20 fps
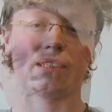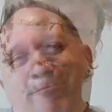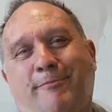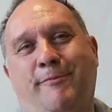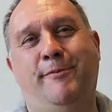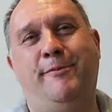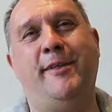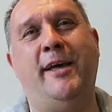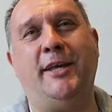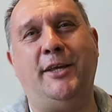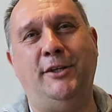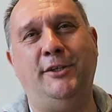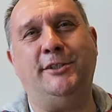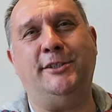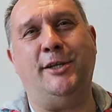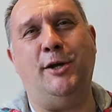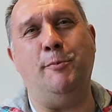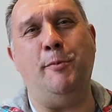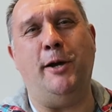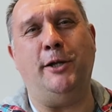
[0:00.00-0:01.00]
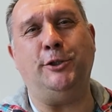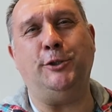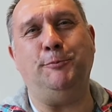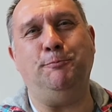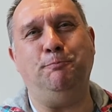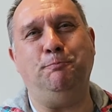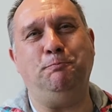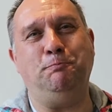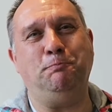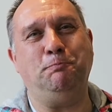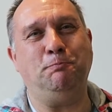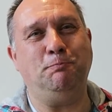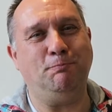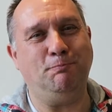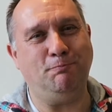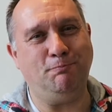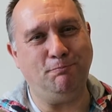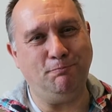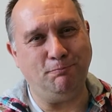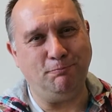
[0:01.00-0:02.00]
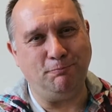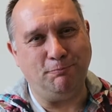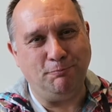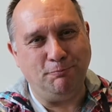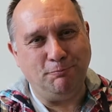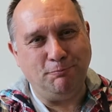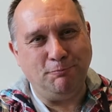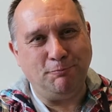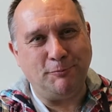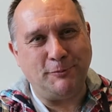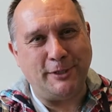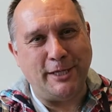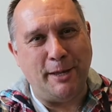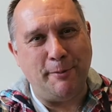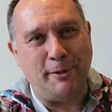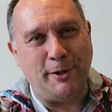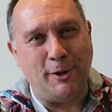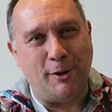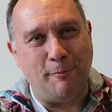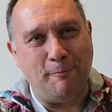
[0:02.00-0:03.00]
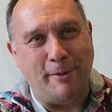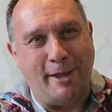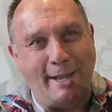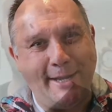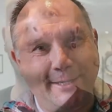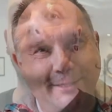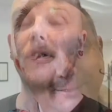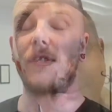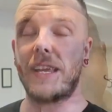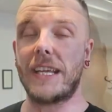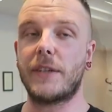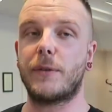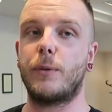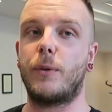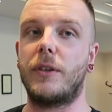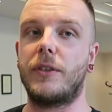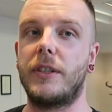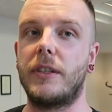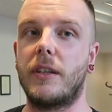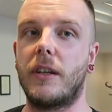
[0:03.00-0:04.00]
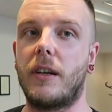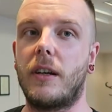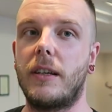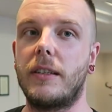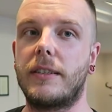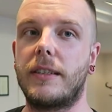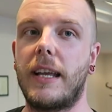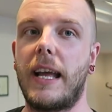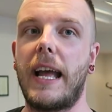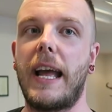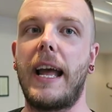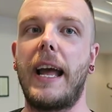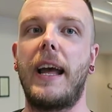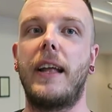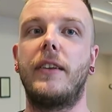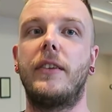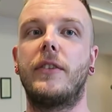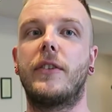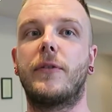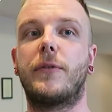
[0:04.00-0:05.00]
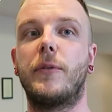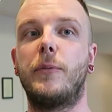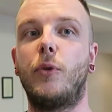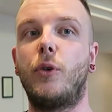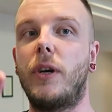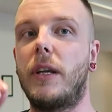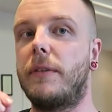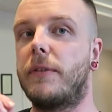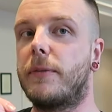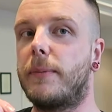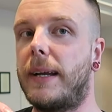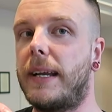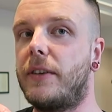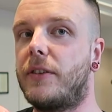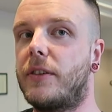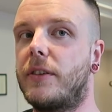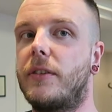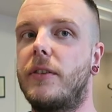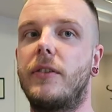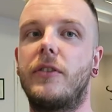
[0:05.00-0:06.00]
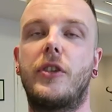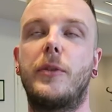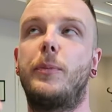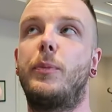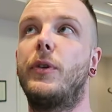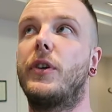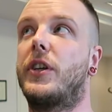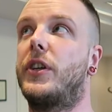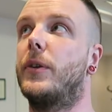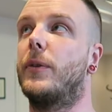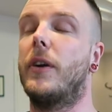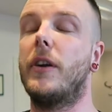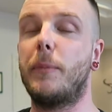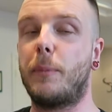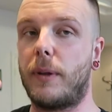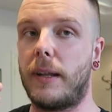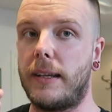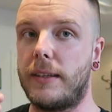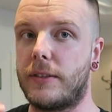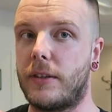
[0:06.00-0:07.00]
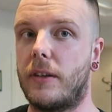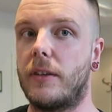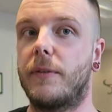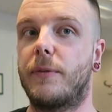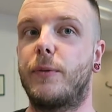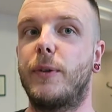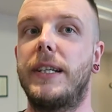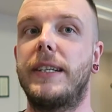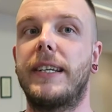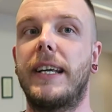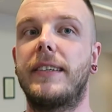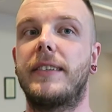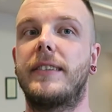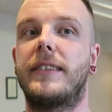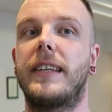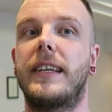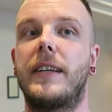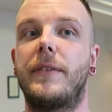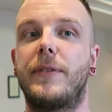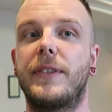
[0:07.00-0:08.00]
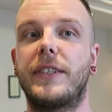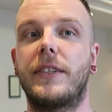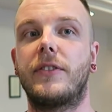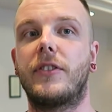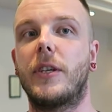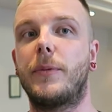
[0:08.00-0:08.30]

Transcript: Thank you so much. Feel it on, man. Thanks for watching, guys, and for more information to book your own place on a free taste today, visit